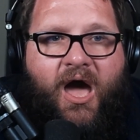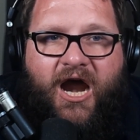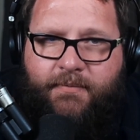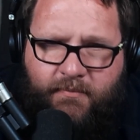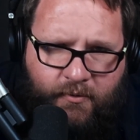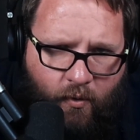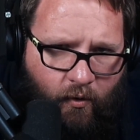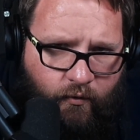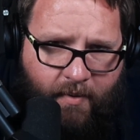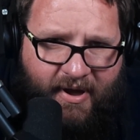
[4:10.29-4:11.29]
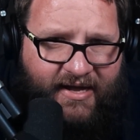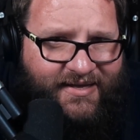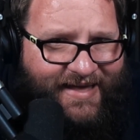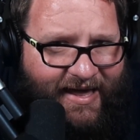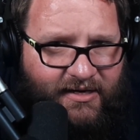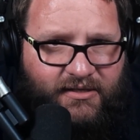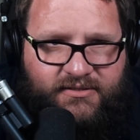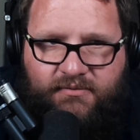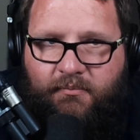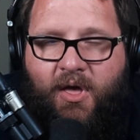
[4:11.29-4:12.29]
I remember all the way back in
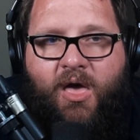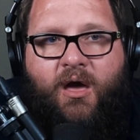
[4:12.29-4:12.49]
Cataclysm,